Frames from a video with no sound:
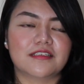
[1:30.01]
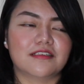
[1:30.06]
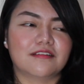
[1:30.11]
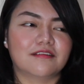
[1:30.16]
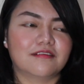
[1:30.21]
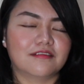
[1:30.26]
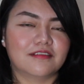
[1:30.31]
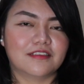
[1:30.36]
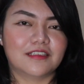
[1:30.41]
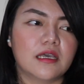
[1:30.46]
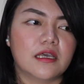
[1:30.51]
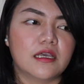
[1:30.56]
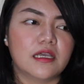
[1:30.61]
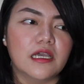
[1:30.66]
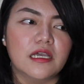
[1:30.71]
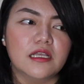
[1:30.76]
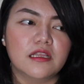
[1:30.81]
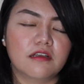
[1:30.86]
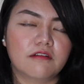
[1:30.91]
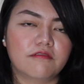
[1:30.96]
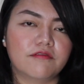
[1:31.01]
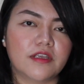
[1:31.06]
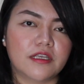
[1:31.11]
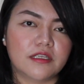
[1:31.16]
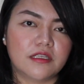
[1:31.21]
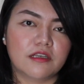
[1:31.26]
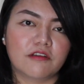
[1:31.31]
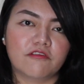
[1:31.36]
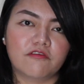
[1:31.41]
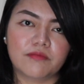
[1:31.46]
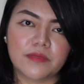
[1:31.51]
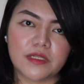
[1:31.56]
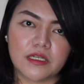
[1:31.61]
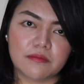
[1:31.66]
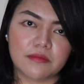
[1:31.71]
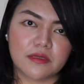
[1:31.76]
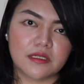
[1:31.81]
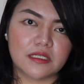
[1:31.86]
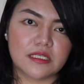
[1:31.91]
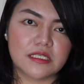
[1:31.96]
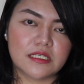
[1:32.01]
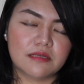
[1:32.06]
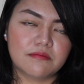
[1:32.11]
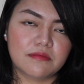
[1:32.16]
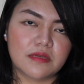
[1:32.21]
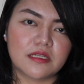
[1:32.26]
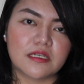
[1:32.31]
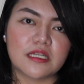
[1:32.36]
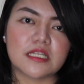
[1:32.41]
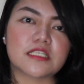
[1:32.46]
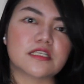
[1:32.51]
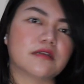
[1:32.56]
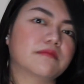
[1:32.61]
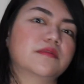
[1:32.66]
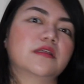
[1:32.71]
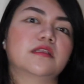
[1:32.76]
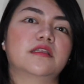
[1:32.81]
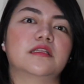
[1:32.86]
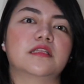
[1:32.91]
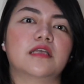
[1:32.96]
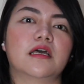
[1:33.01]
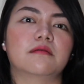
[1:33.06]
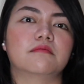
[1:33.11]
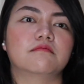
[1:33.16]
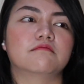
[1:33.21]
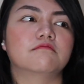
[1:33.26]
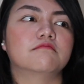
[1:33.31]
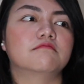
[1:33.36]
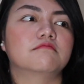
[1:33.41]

So I love the idea of minimalism, and it's something that I'm